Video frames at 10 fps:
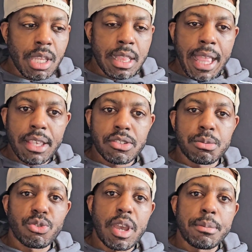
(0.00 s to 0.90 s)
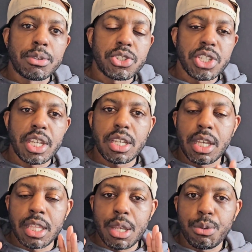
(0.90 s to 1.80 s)
like, subscribe and share,
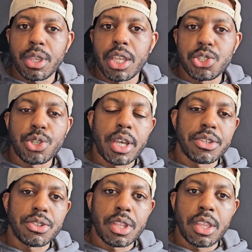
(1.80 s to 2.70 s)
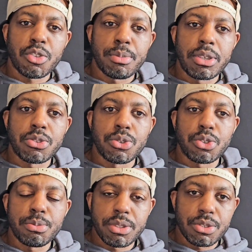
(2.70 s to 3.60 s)
and I will catch you guys on the next Base
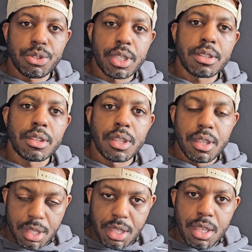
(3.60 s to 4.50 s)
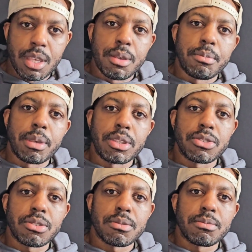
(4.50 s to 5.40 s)
Talks. But until then,
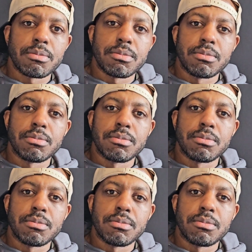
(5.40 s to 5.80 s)
peace.